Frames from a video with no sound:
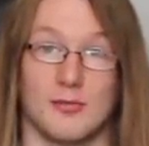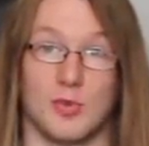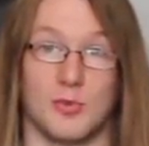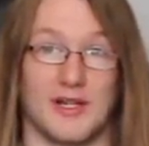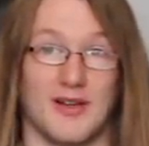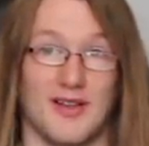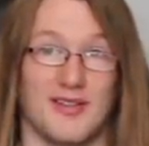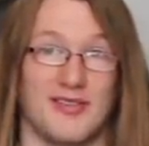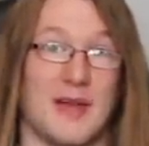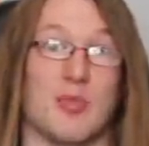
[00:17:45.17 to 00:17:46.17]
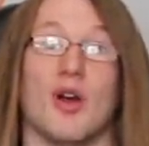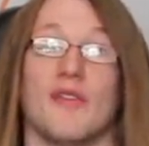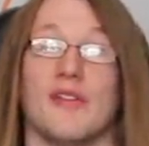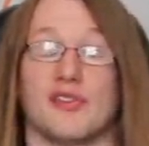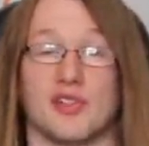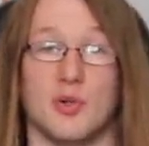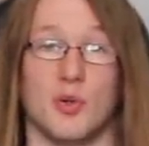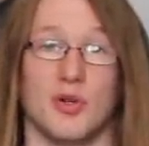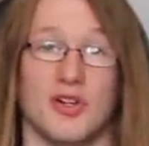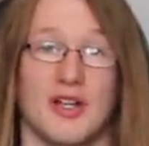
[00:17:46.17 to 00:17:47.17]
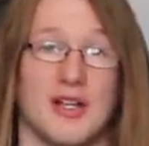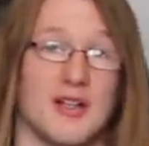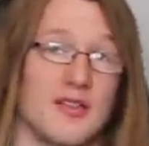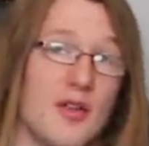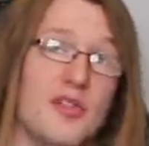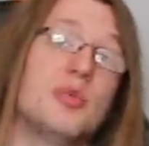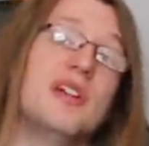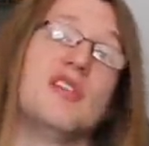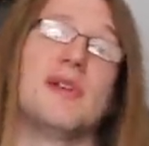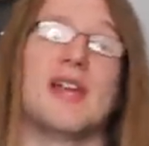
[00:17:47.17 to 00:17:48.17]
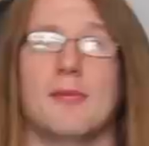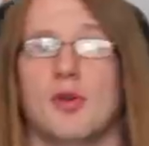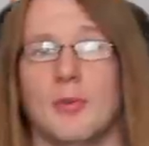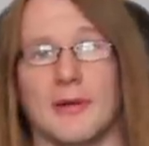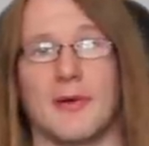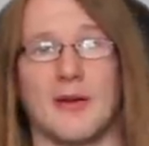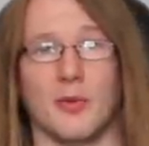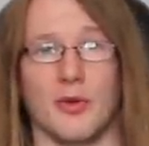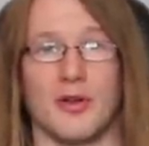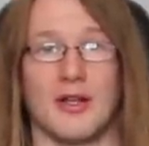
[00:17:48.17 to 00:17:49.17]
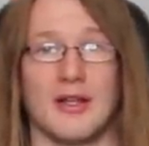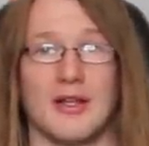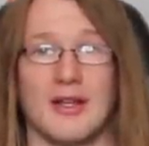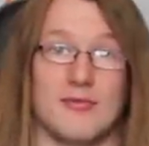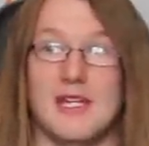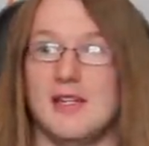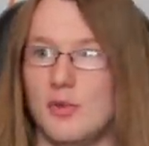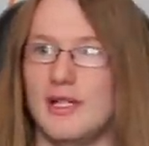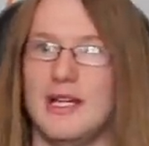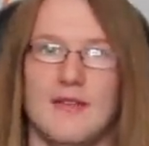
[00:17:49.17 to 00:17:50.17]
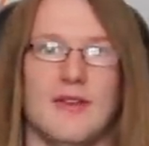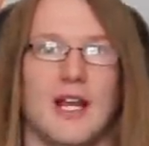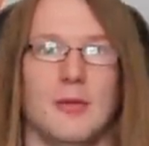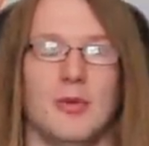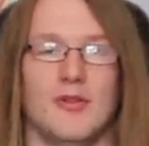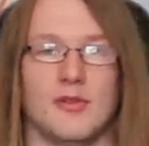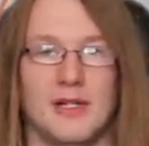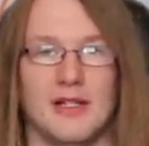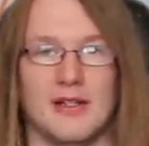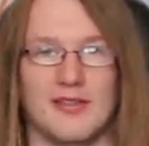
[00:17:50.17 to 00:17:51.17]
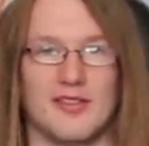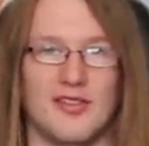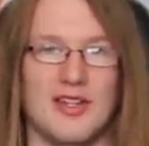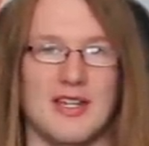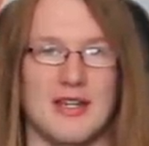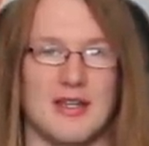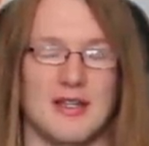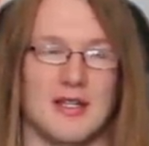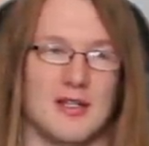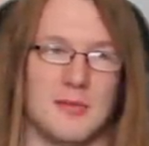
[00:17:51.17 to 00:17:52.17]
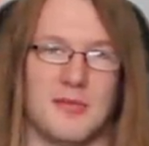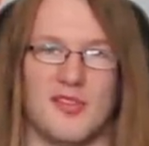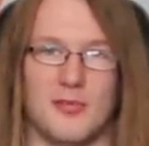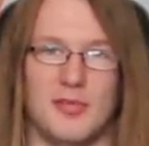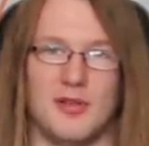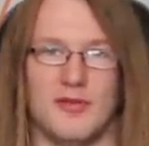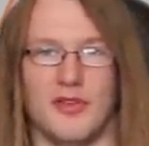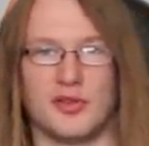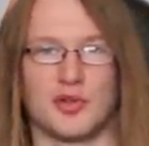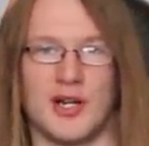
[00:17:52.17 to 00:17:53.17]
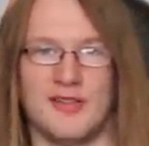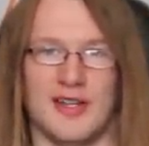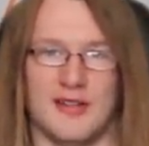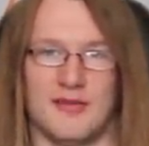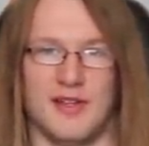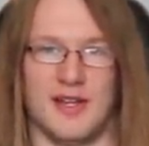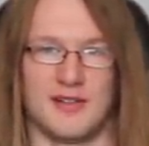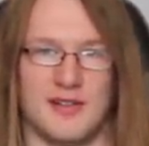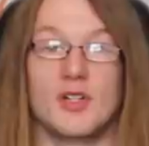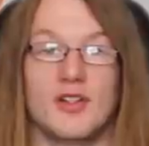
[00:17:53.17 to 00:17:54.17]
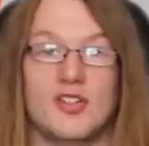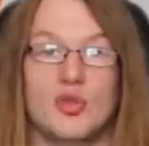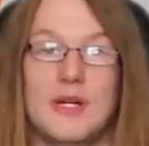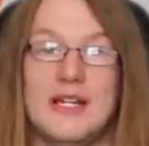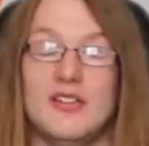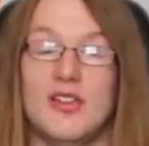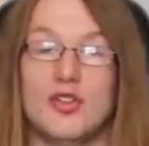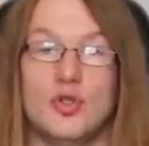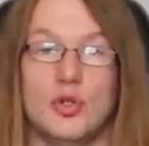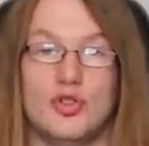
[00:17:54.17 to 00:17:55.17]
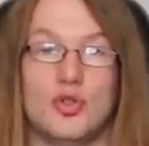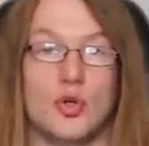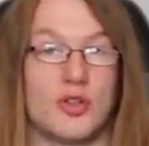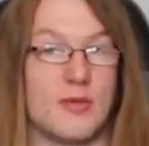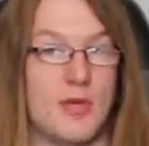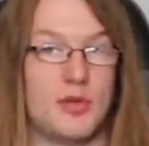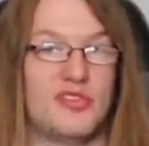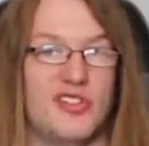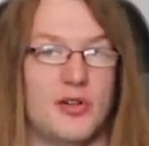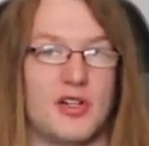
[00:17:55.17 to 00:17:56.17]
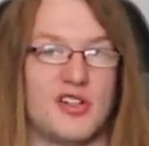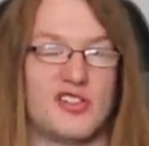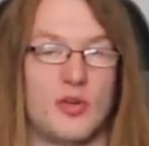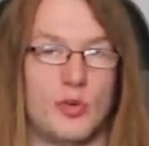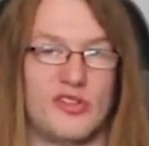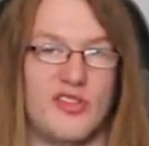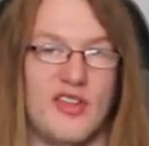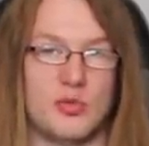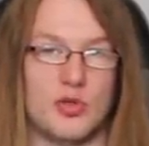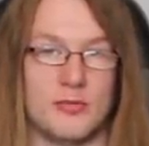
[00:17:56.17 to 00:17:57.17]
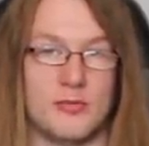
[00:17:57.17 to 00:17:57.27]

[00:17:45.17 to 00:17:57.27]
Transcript: But because they brought this to court, those tweets became public record, equally available for millions to see. It's a bit of the Streisand effect. The tweet the judge took the most serious was this one.